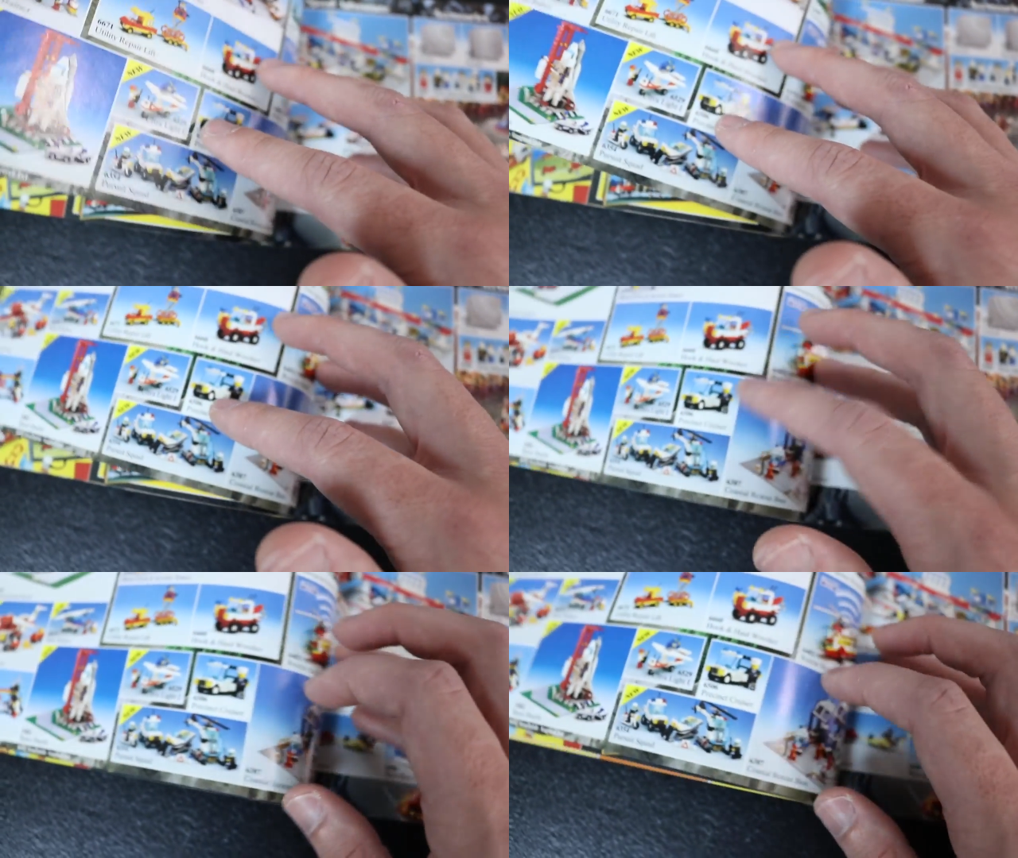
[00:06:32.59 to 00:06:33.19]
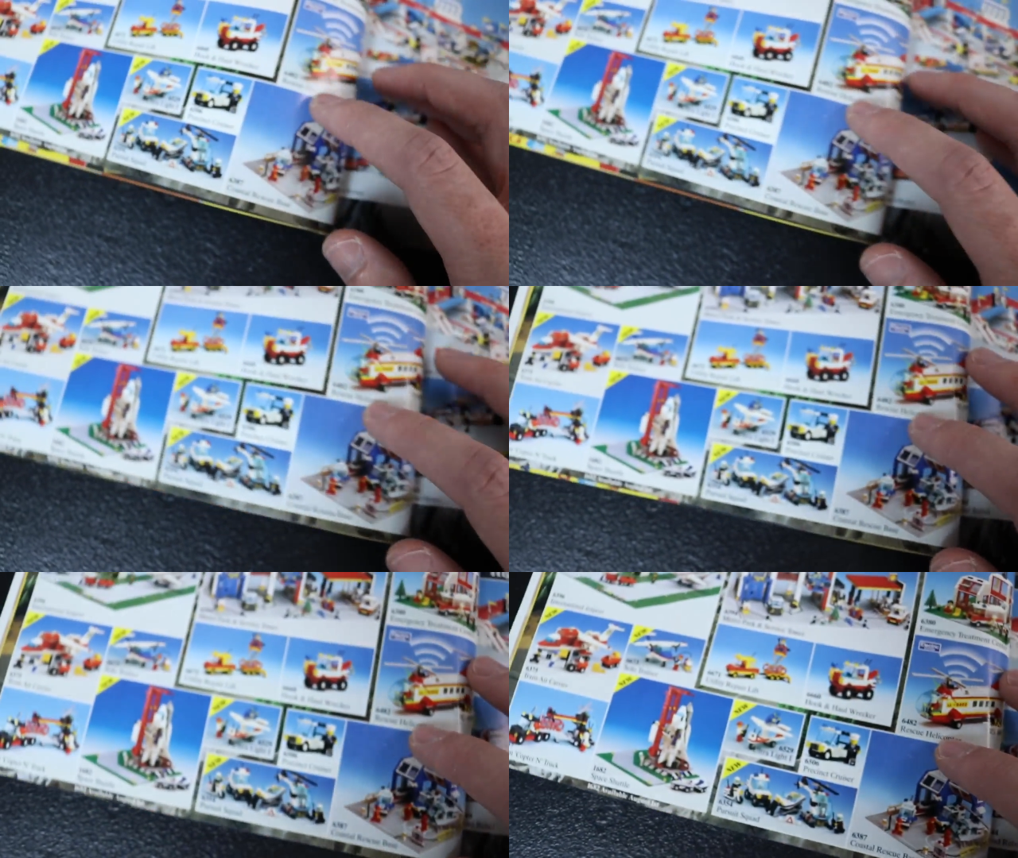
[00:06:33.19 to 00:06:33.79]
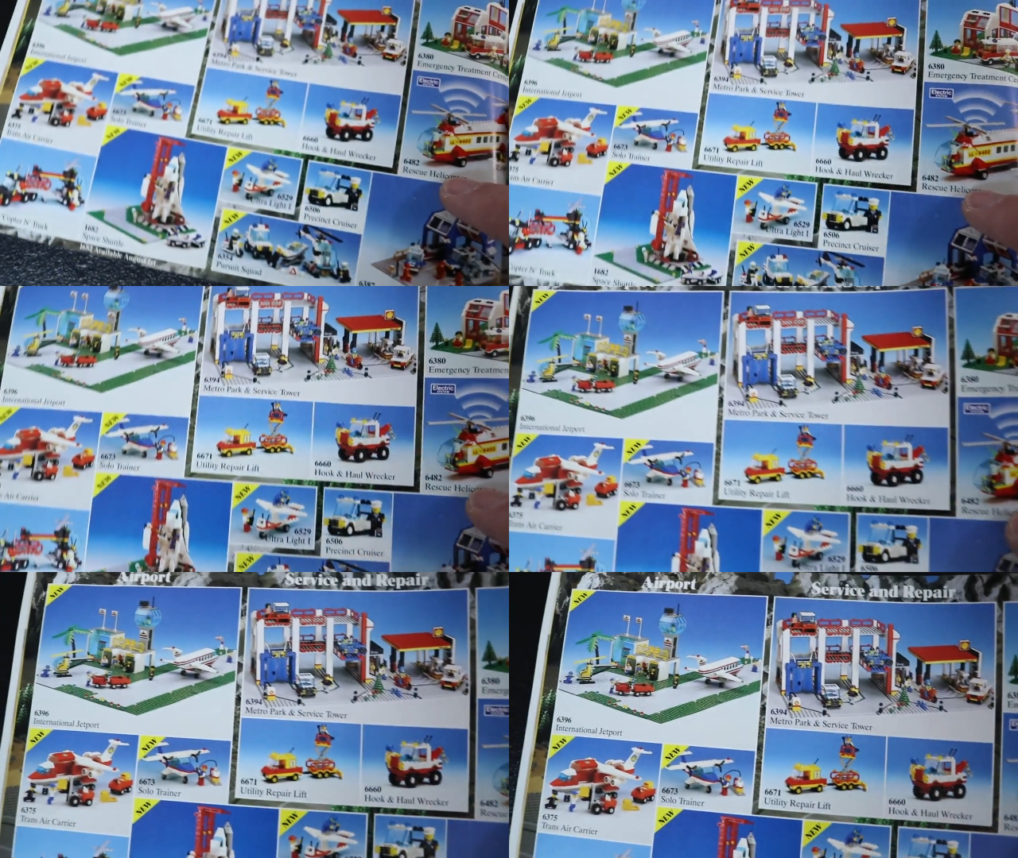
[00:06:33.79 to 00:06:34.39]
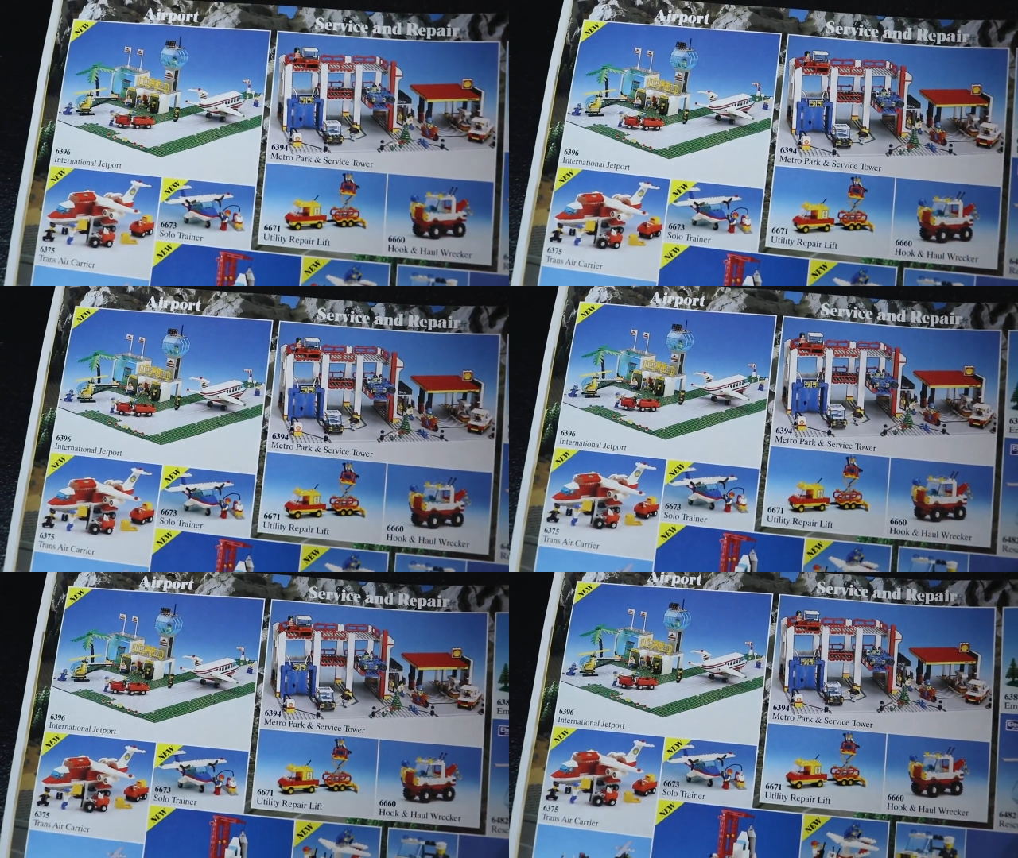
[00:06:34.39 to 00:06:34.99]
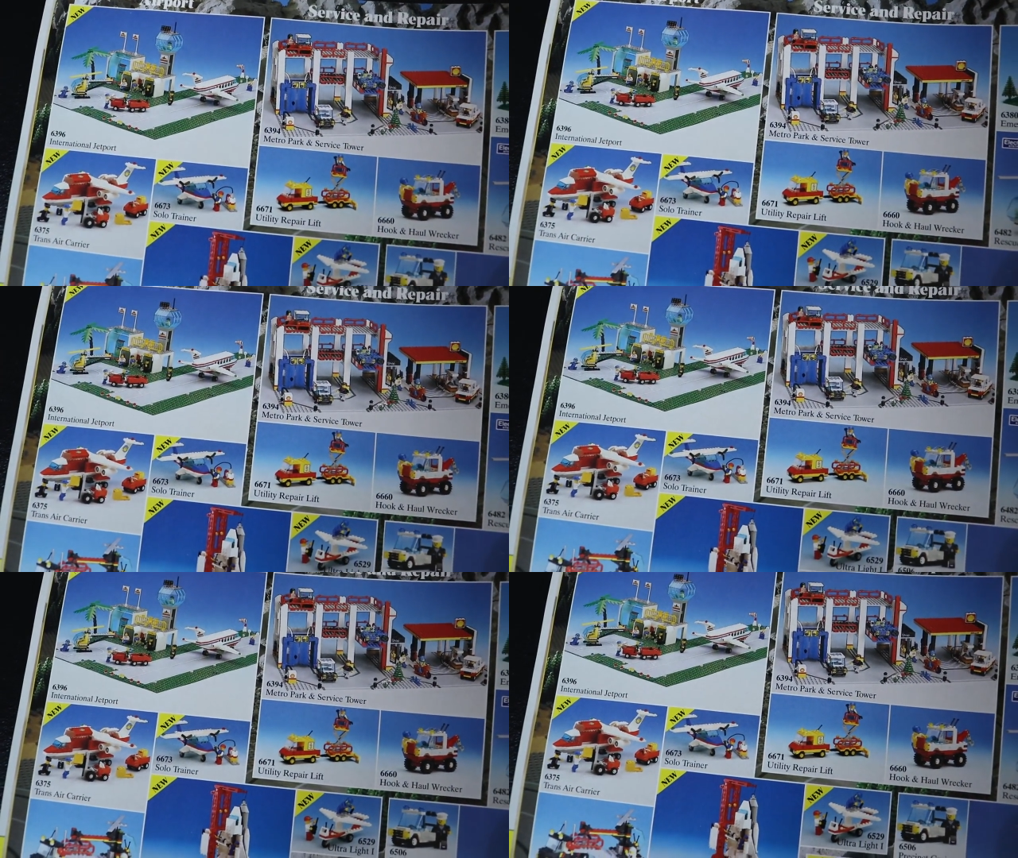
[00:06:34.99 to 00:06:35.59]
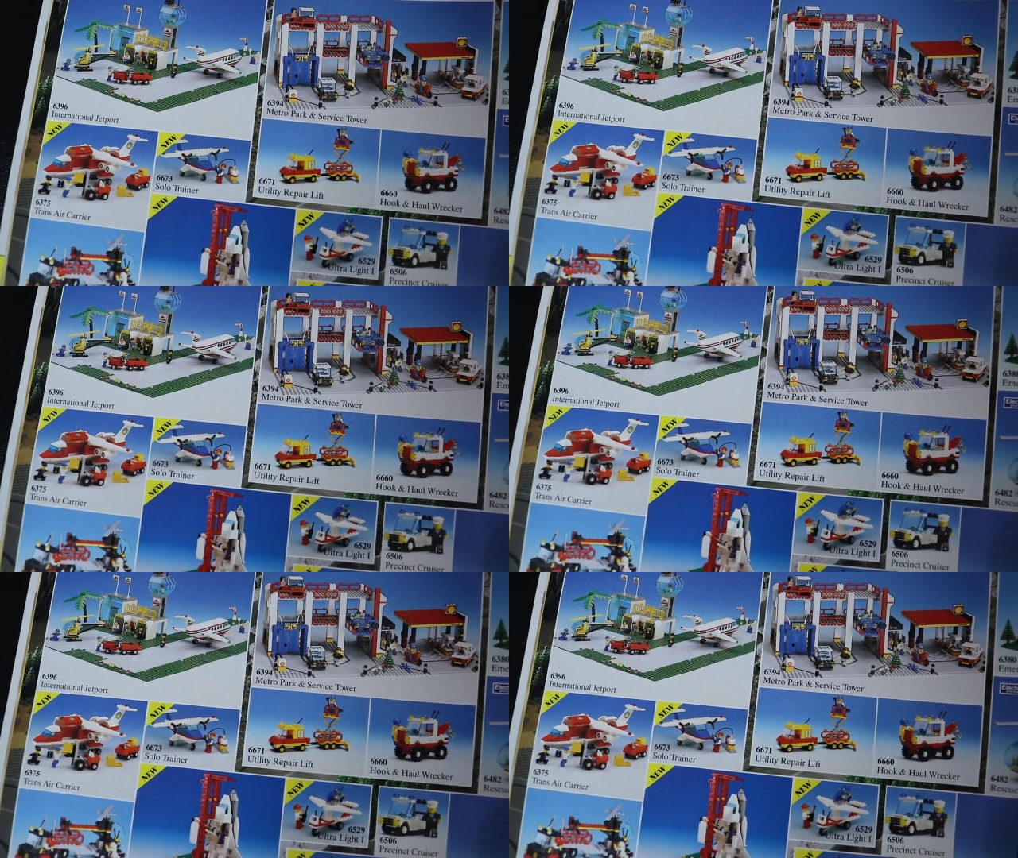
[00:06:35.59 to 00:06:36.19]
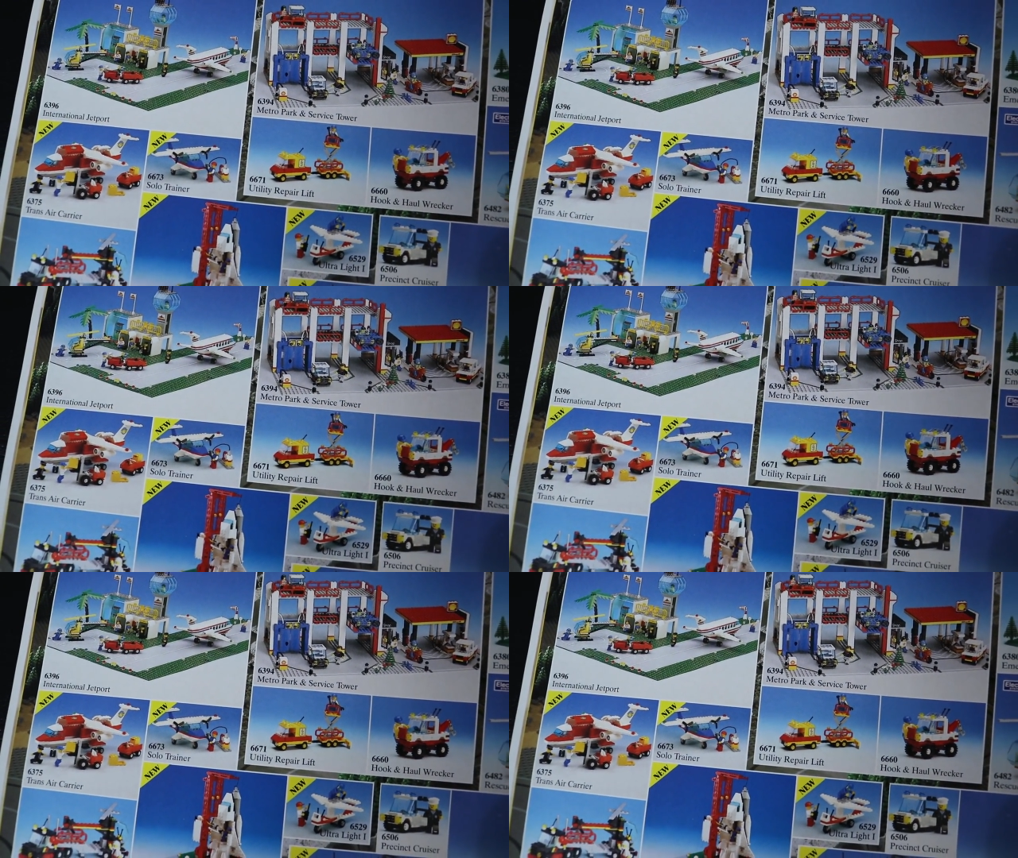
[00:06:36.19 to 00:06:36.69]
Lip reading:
No face is visible, so there are no lips to read.